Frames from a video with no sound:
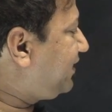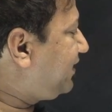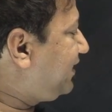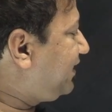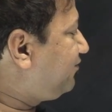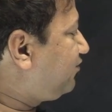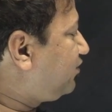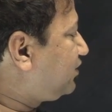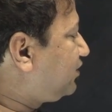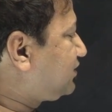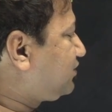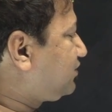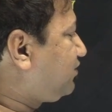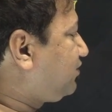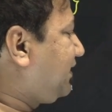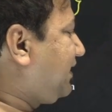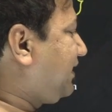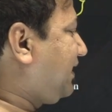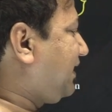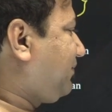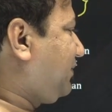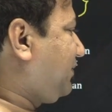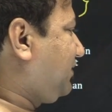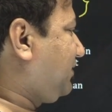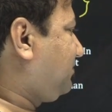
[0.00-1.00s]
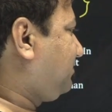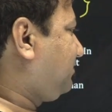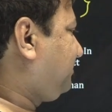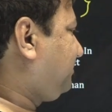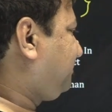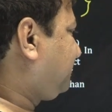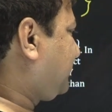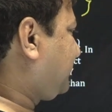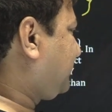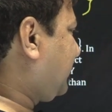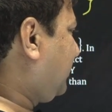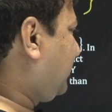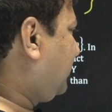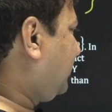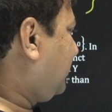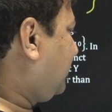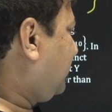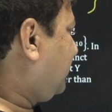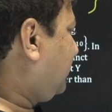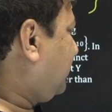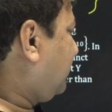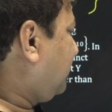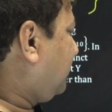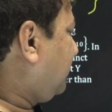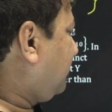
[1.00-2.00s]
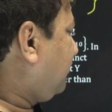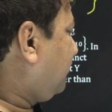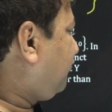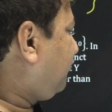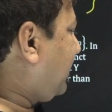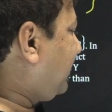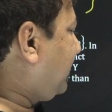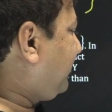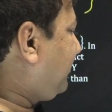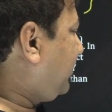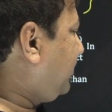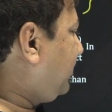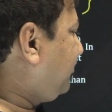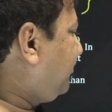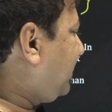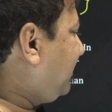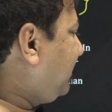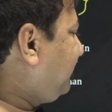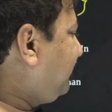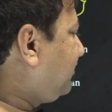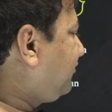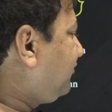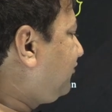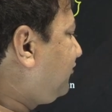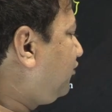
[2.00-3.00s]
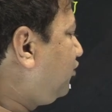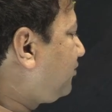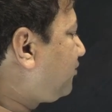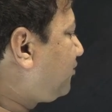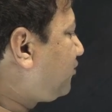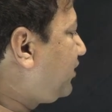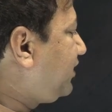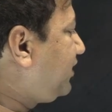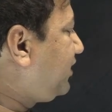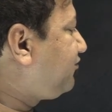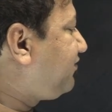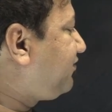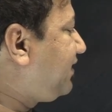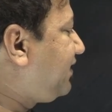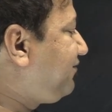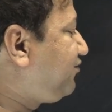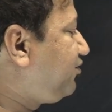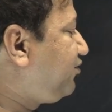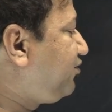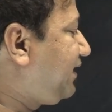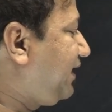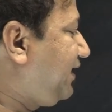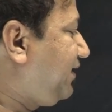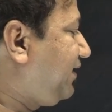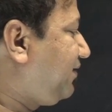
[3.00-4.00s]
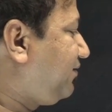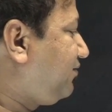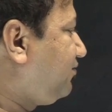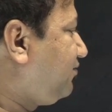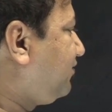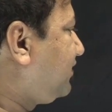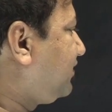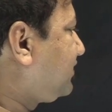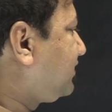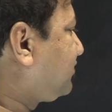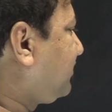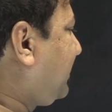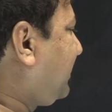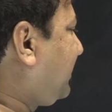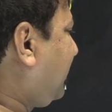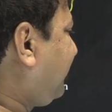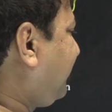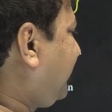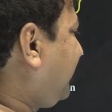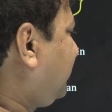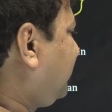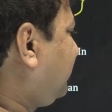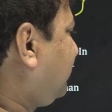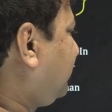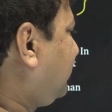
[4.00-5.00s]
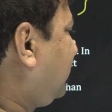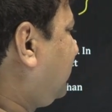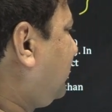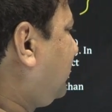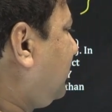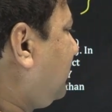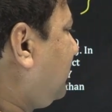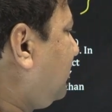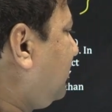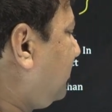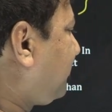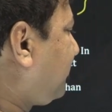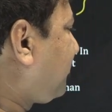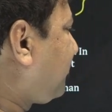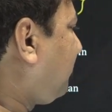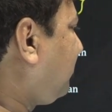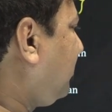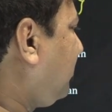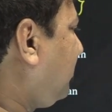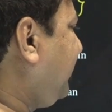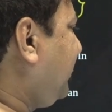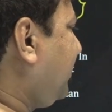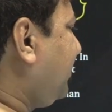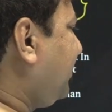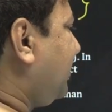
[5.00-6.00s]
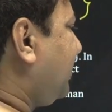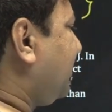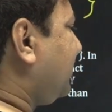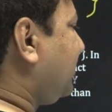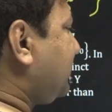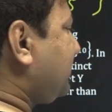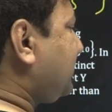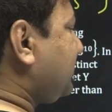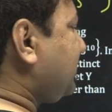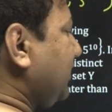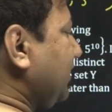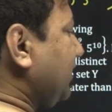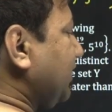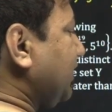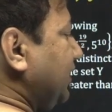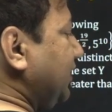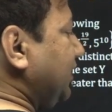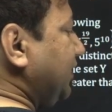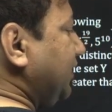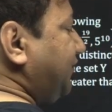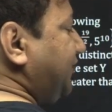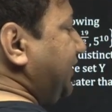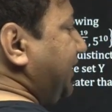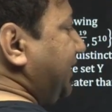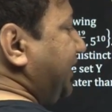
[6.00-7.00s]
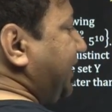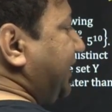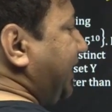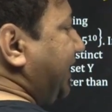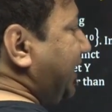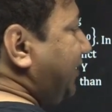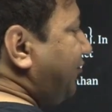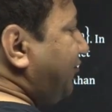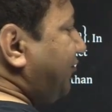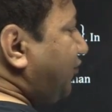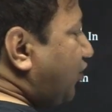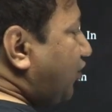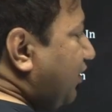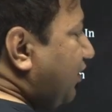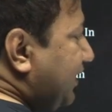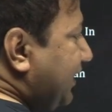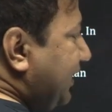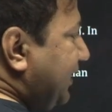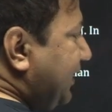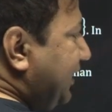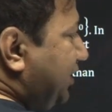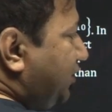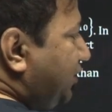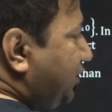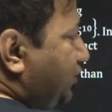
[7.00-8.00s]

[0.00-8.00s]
what's going to happen? 5.5, then 4.5 to 10. What's going to happen? The problem here is that I have already used